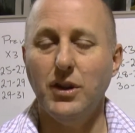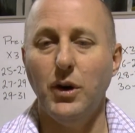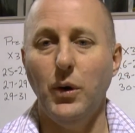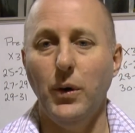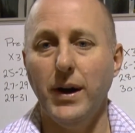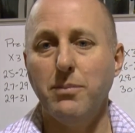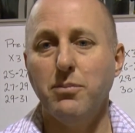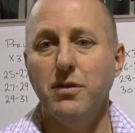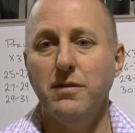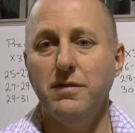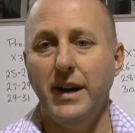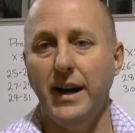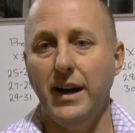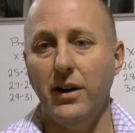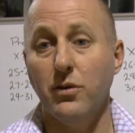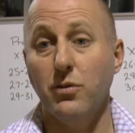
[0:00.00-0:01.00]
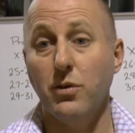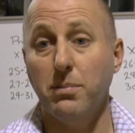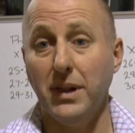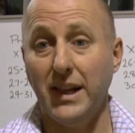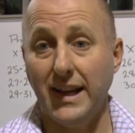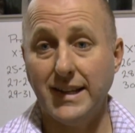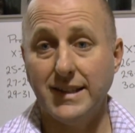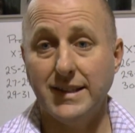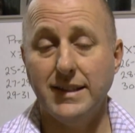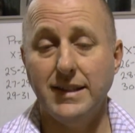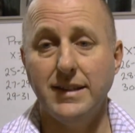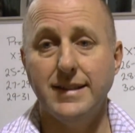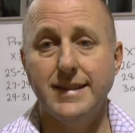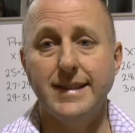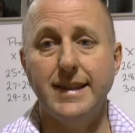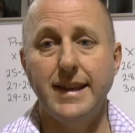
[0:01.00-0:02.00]
the Hoyt Prevail
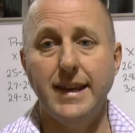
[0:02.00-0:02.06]
replaces